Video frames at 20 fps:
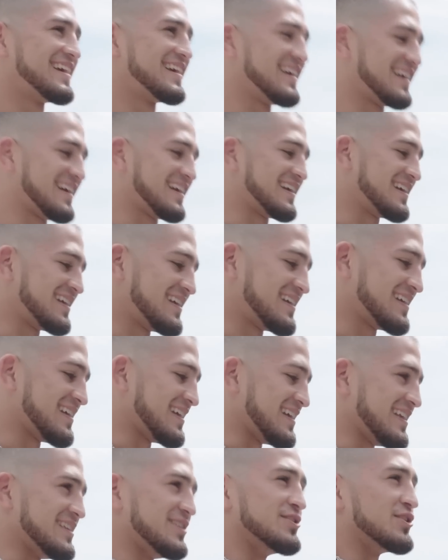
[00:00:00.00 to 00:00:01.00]
want to be
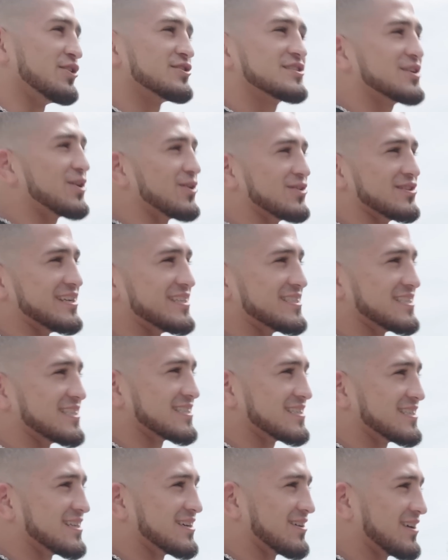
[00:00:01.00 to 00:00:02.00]
there's no leeches
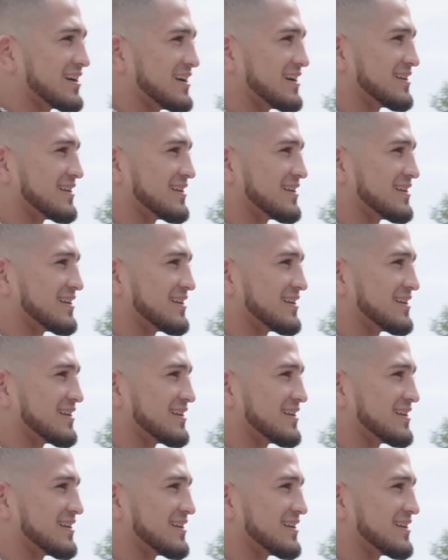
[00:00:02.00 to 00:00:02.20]
in here.